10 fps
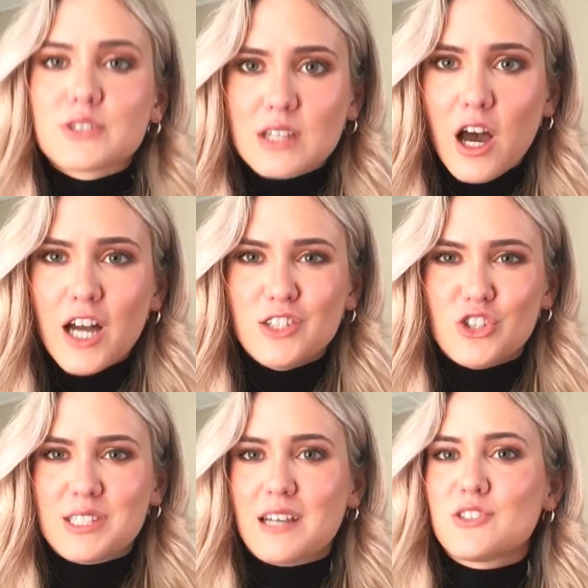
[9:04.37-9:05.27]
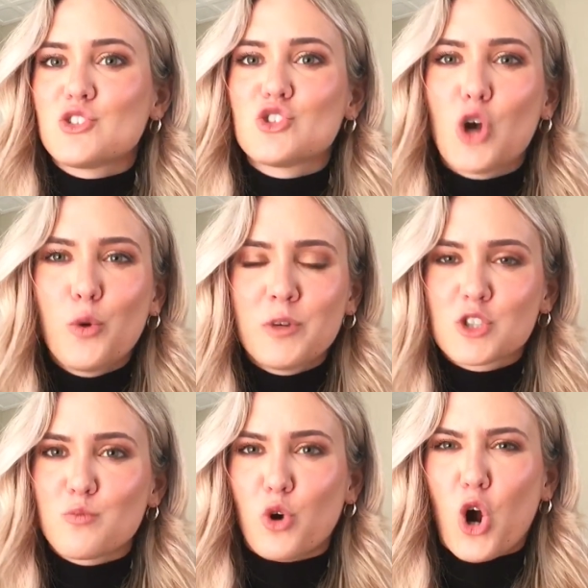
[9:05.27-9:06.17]
cut just has so
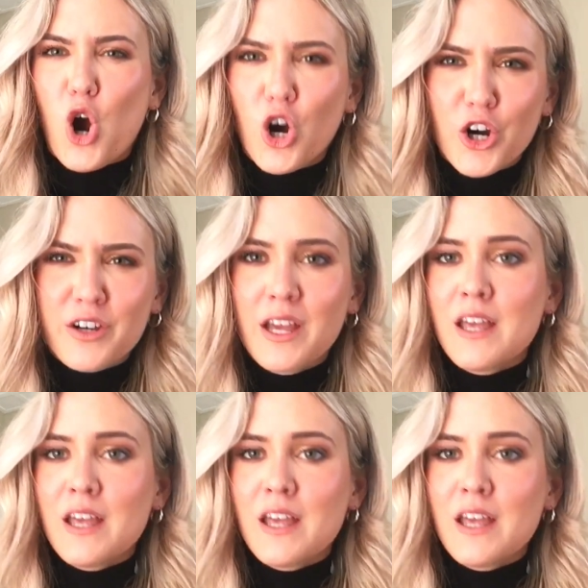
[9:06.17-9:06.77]
much more heart